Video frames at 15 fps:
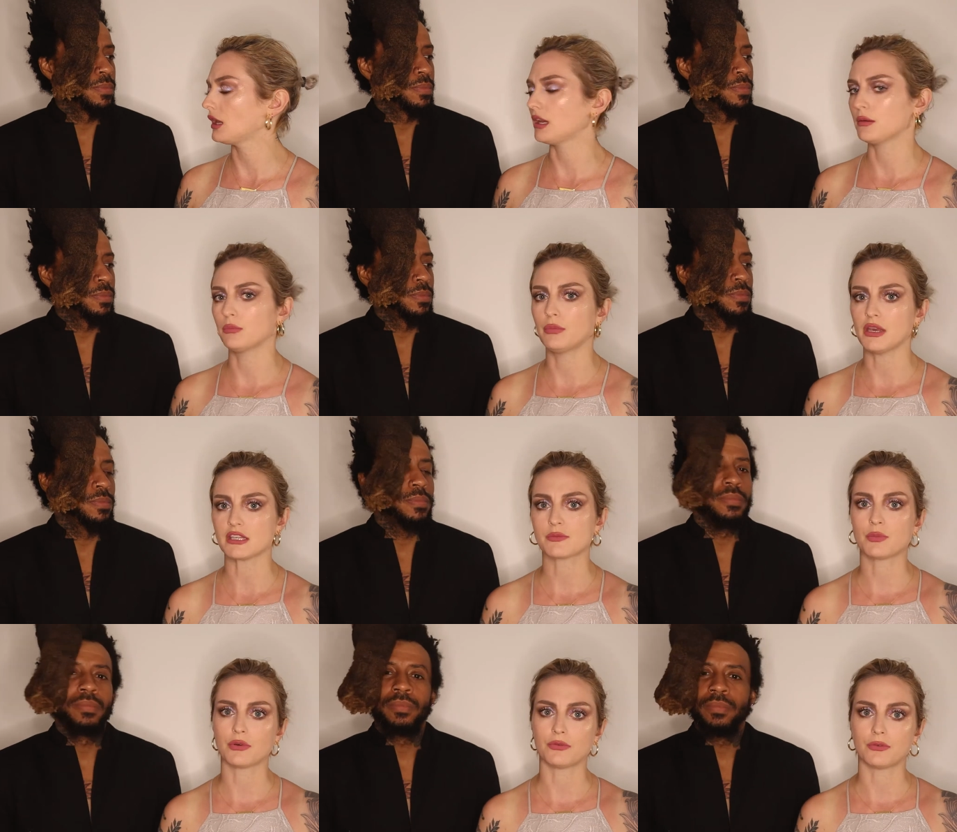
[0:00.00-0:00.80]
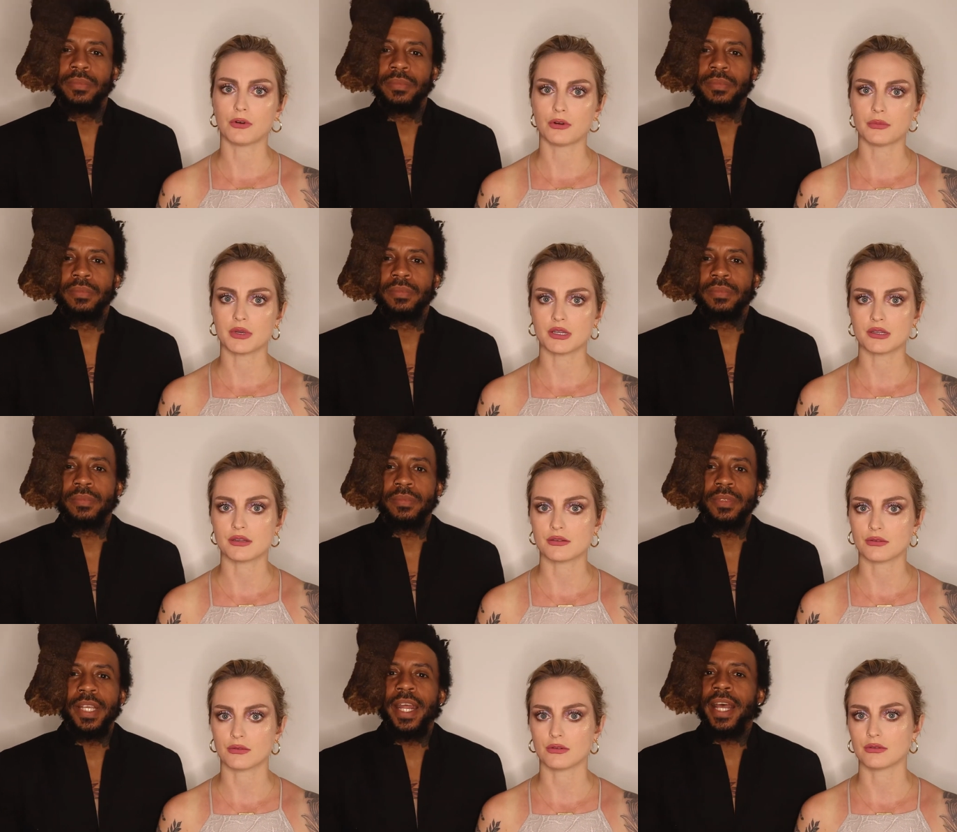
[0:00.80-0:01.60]
Speaker 1: like best
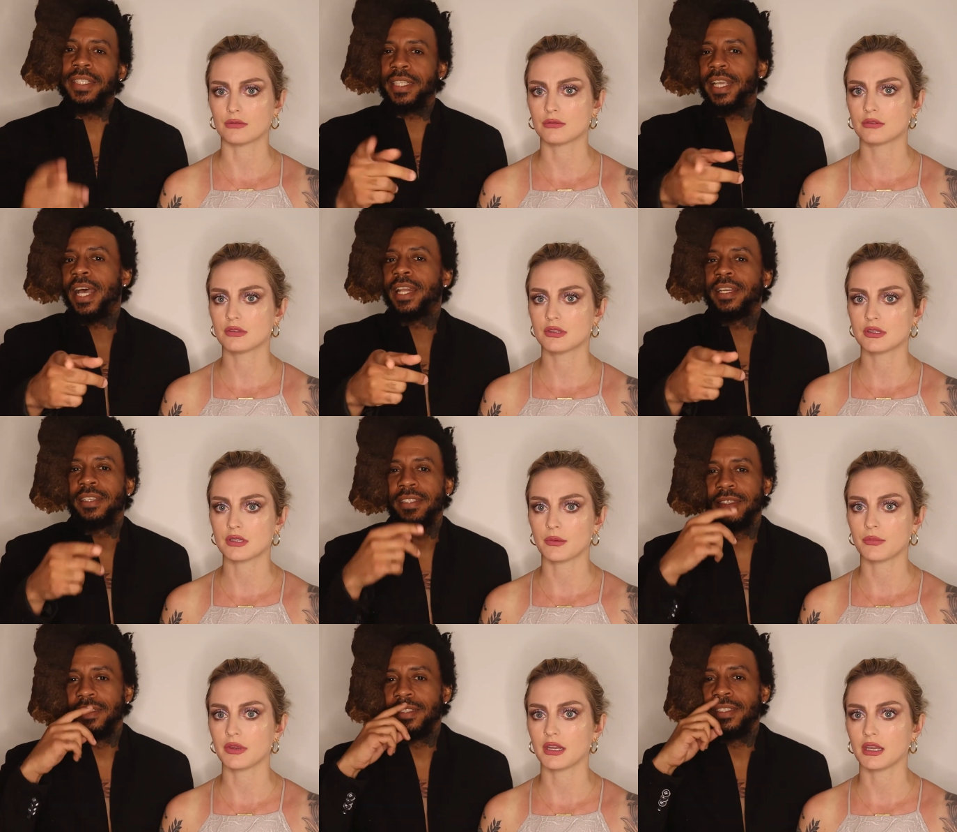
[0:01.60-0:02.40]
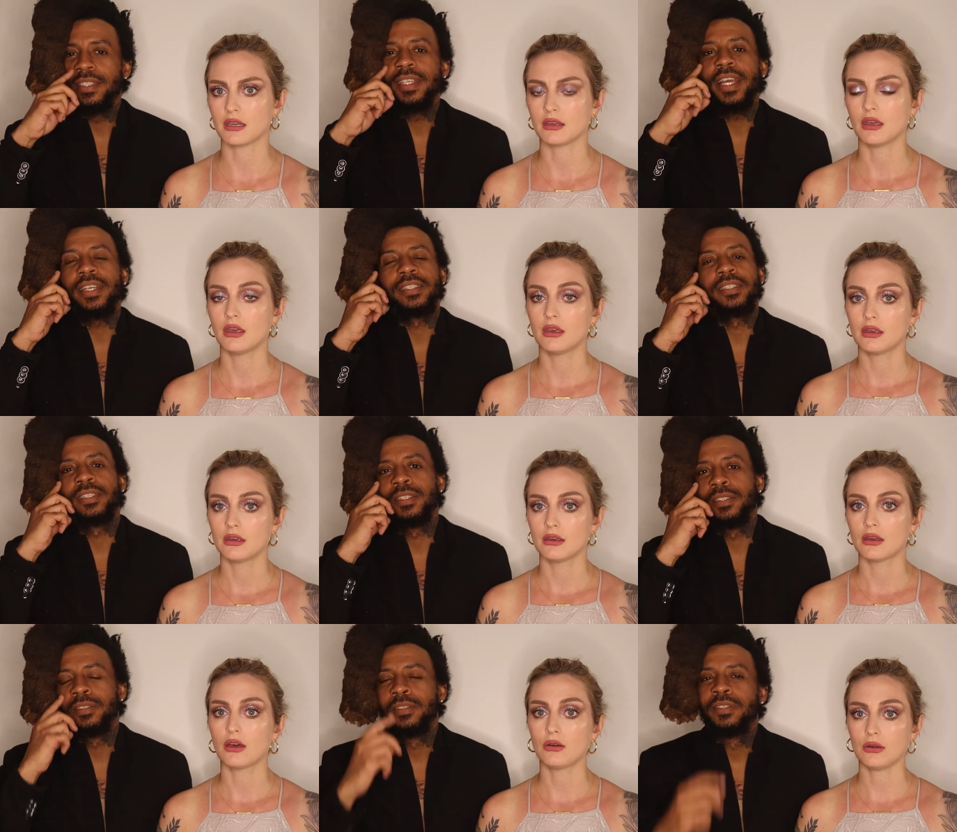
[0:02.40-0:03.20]
performance or yeah, that's a gala. something.
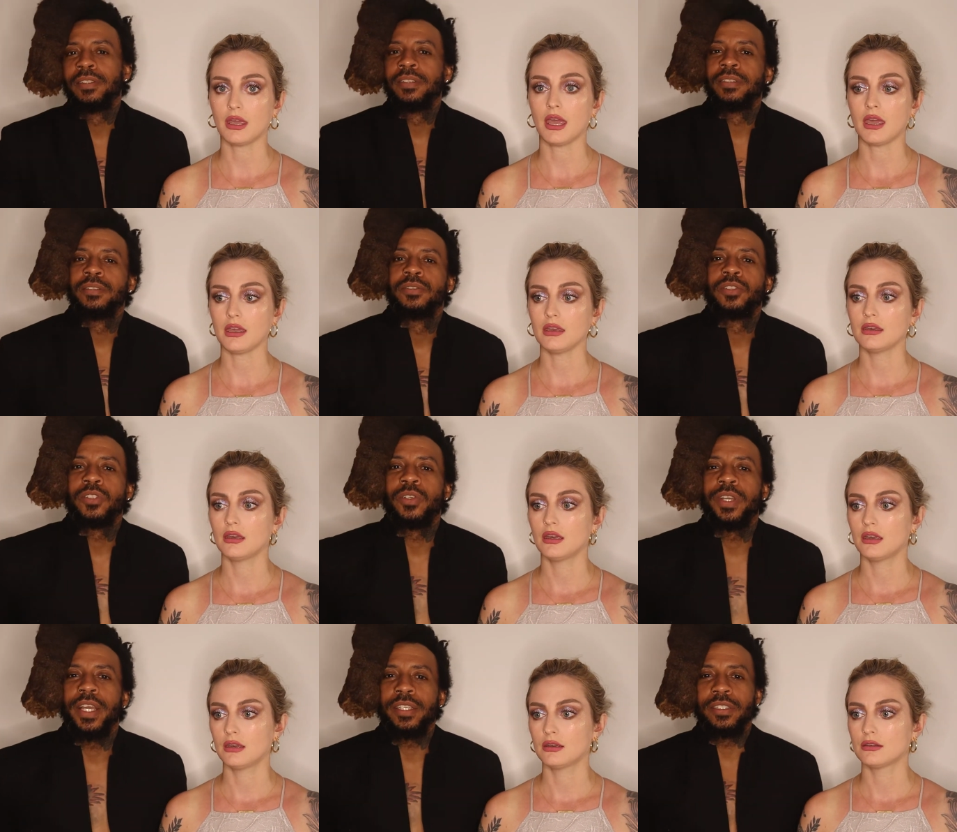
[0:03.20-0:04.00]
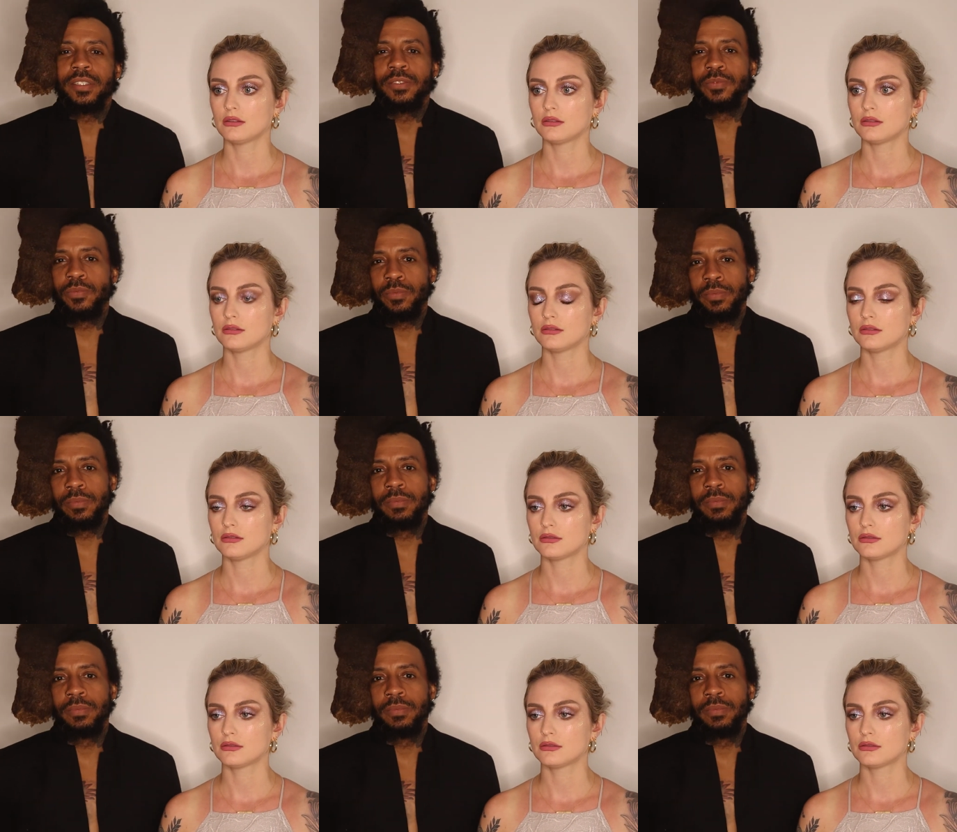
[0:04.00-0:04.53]
Yes. Okay. So yes.